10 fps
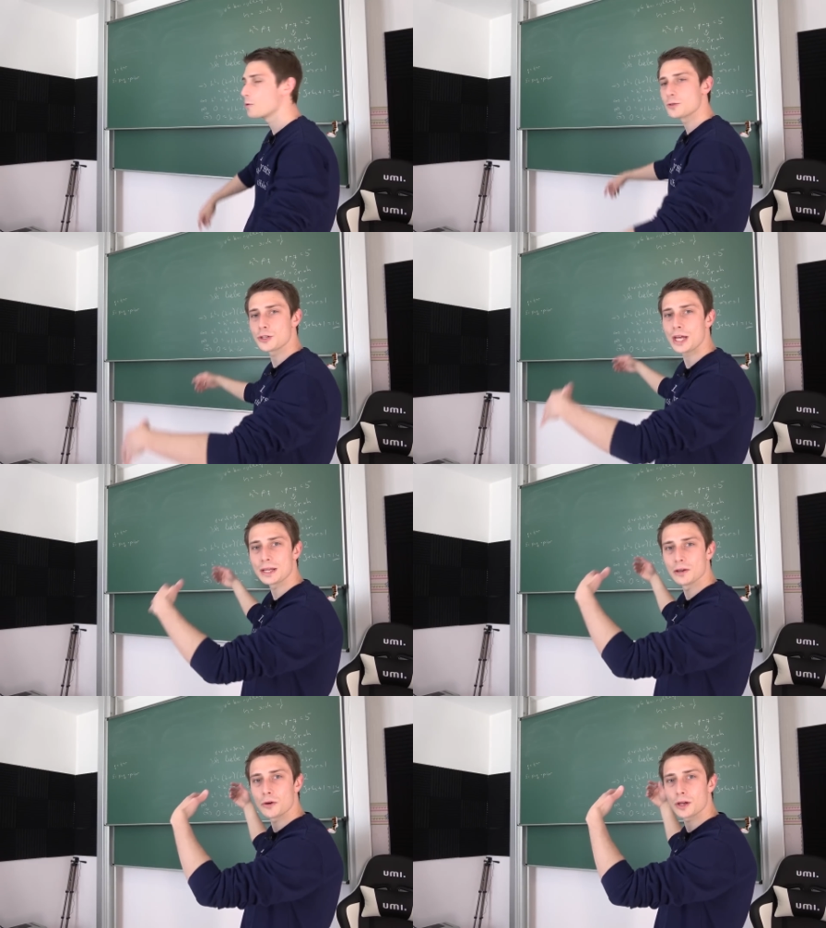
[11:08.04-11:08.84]
going to
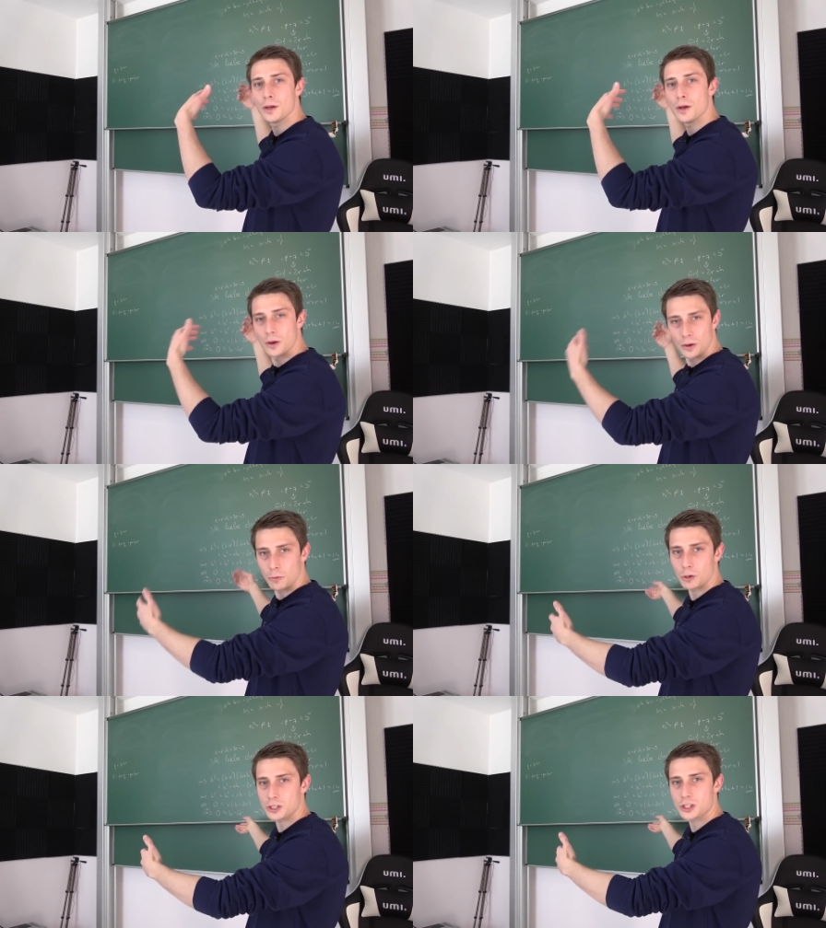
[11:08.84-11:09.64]
take a look
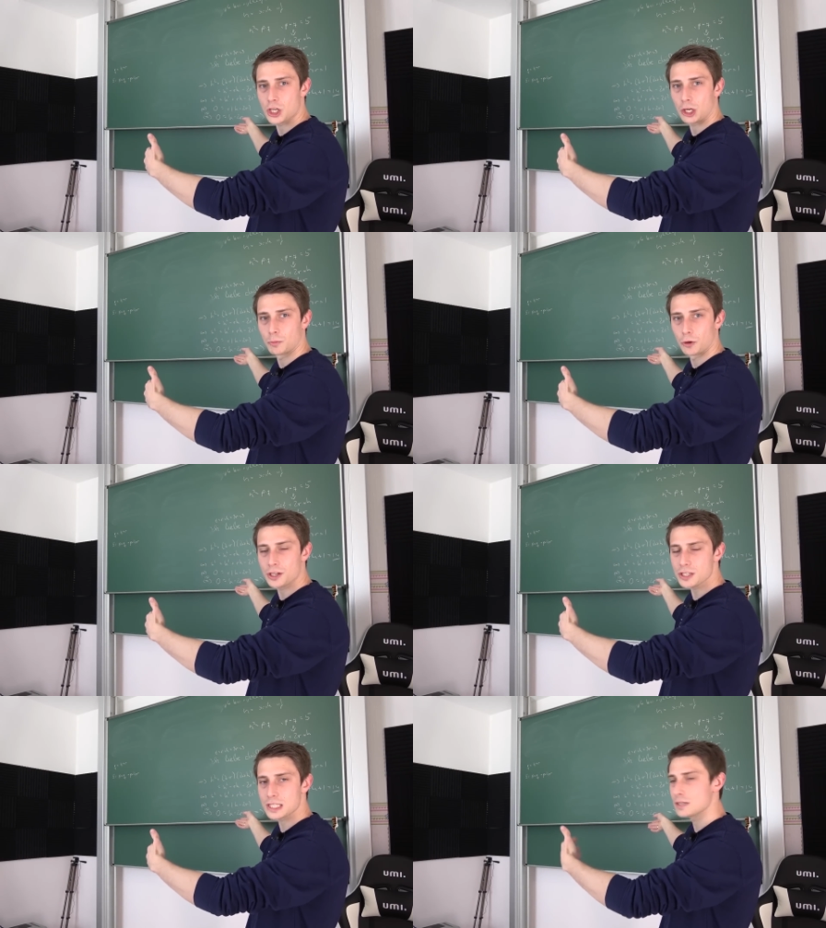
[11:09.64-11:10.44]
what this chalkboard
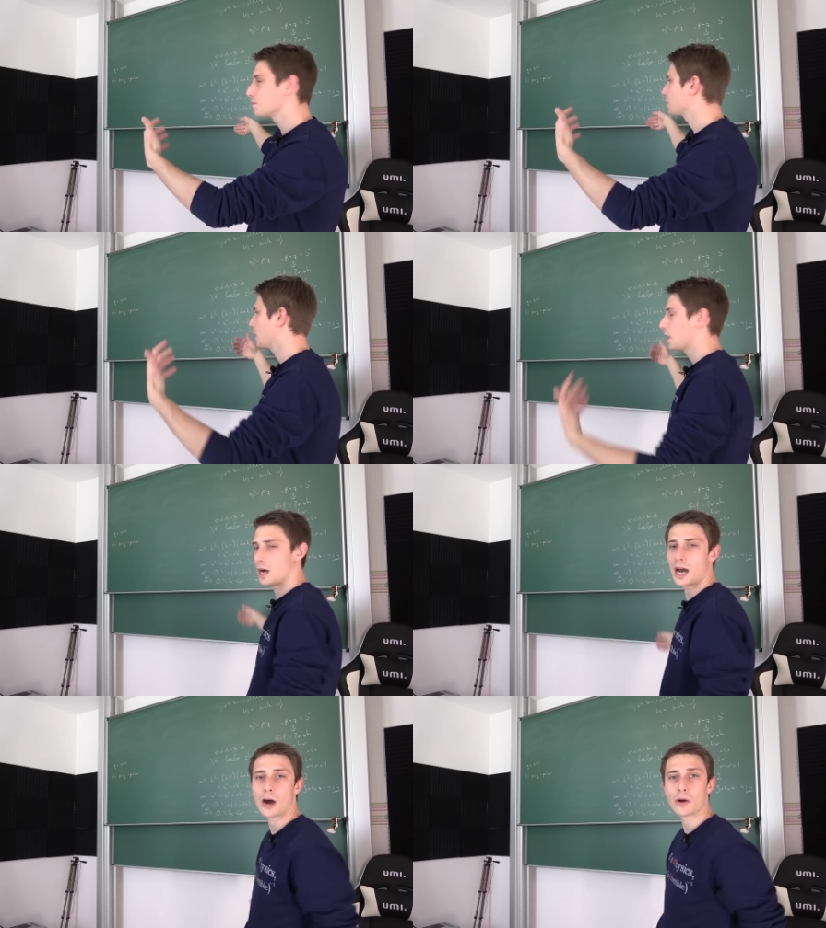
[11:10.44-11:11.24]
is,
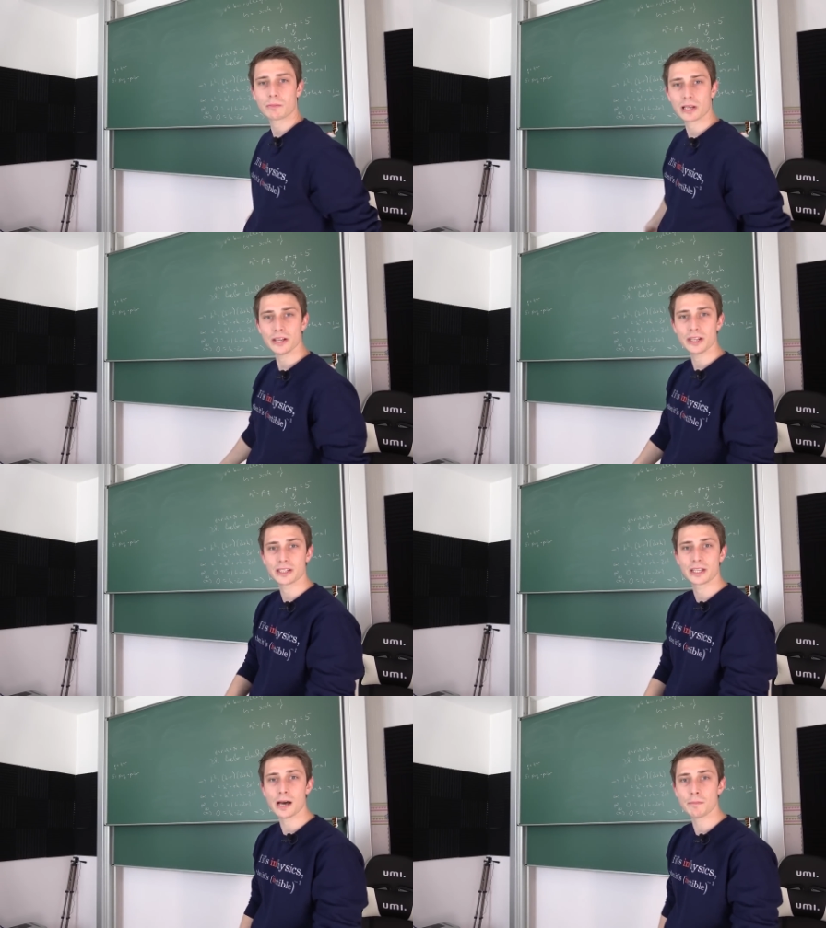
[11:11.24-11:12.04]
how I'm
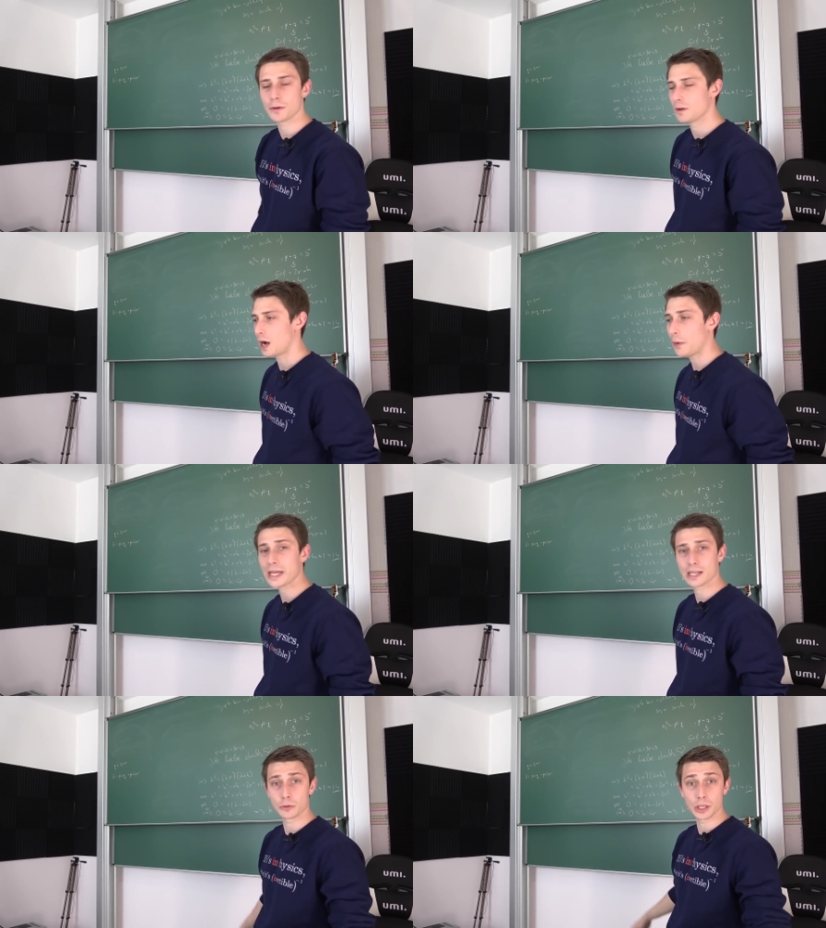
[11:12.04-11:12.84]
cleaning it up, how
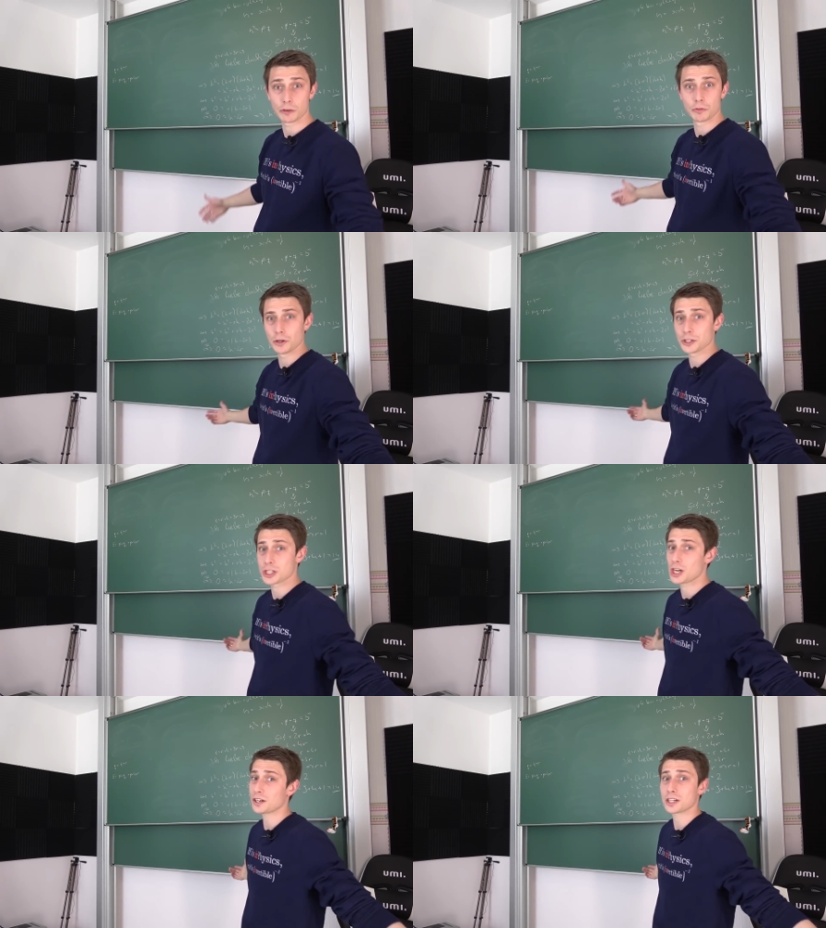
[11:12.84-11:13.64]
I get rid of all the
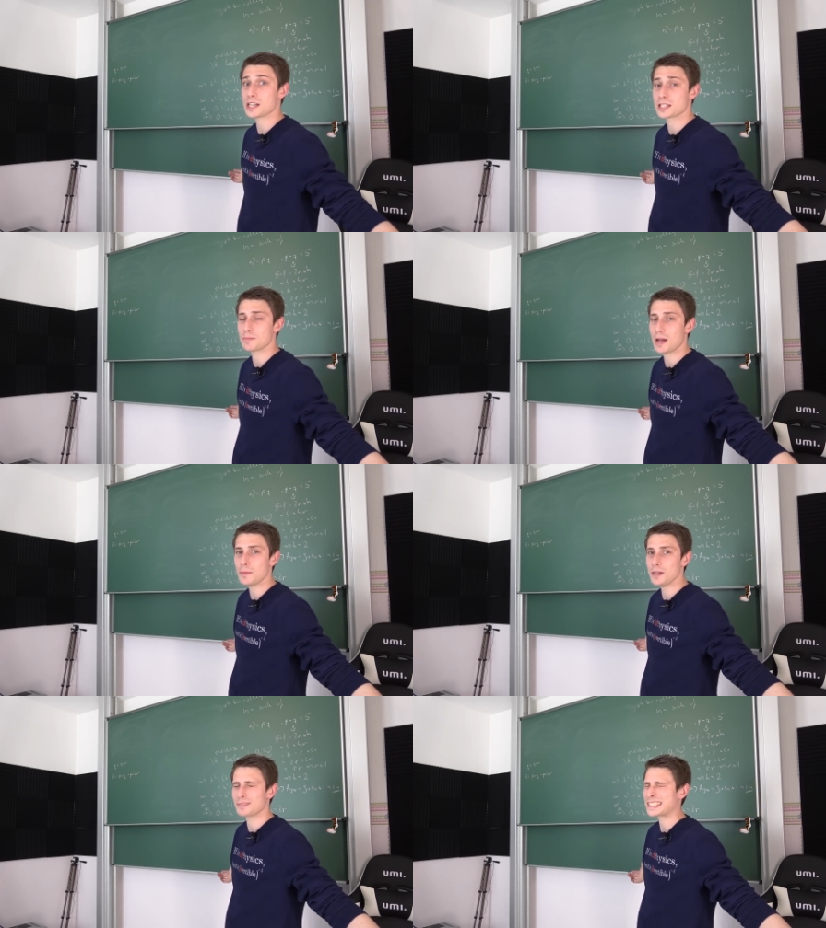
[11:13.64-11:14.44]
chalk dust
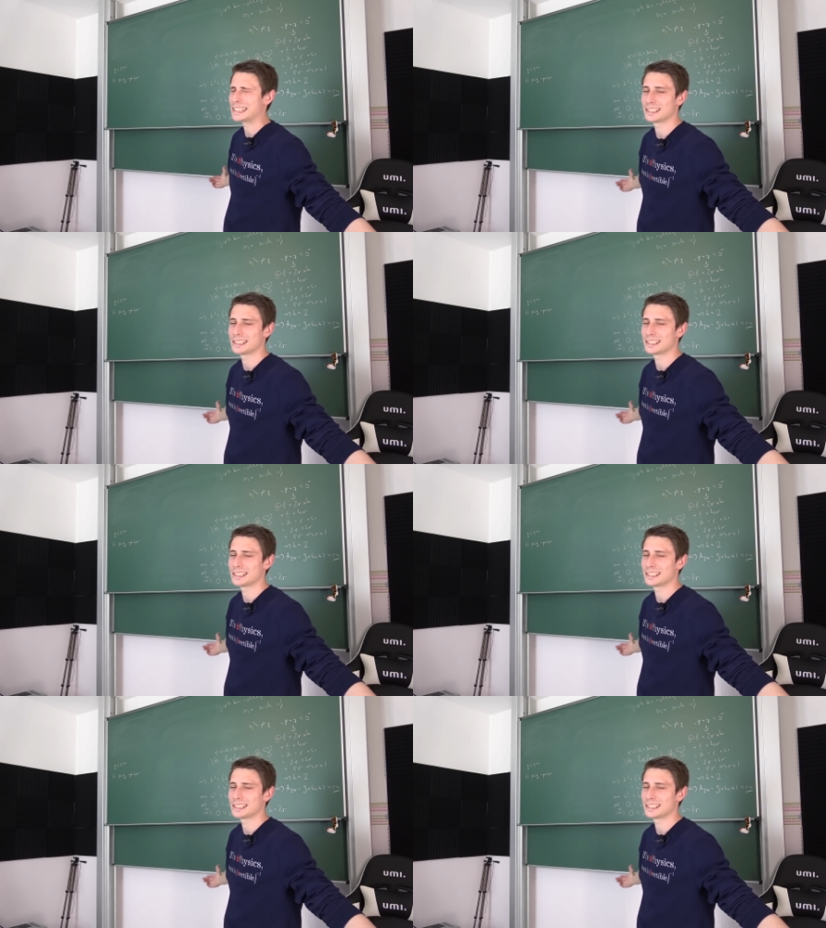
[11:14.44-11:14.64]
maybe.